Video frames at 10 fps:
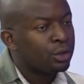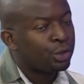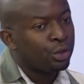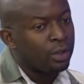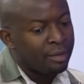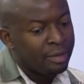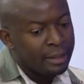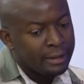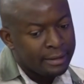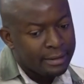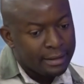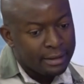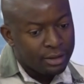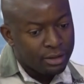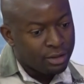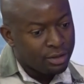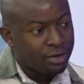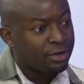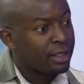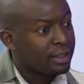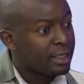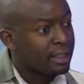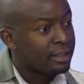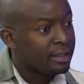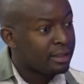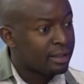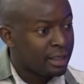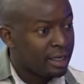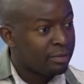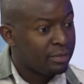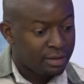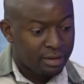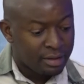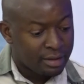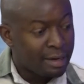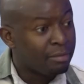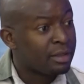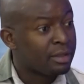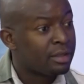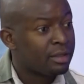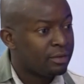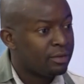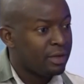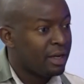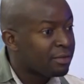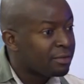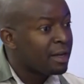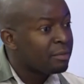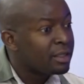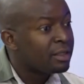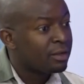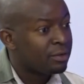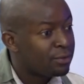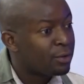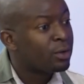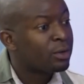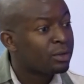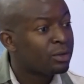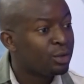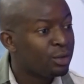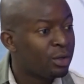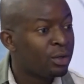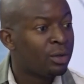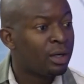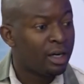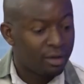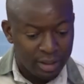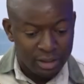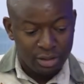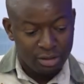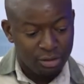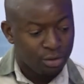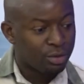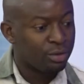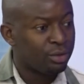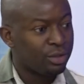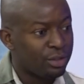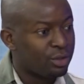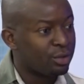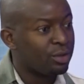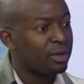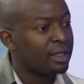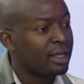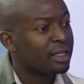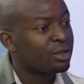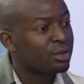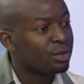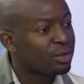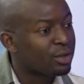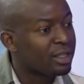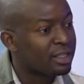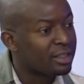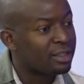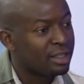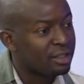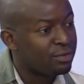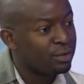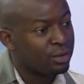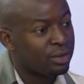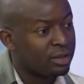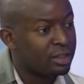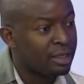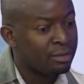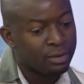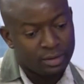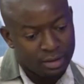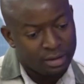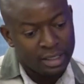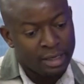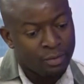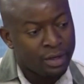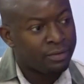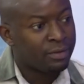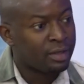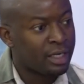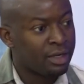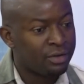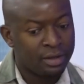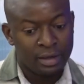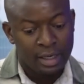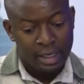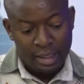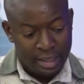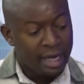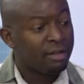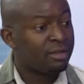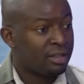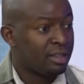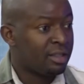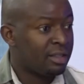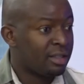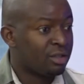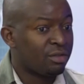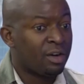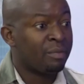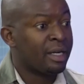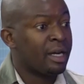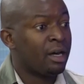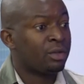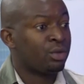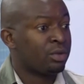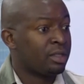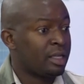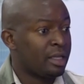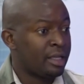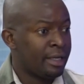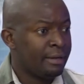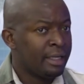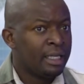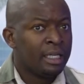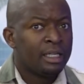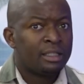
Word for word: Sure. I mean, it's it's it's not rocket science. It's a game. It's it's numbers. mm If you have a family of four, you know how much you know you need to go and hustle so that there's food on the table. Right. The same way for the country, they have the statistics of how many households they are there. Mm-hmm.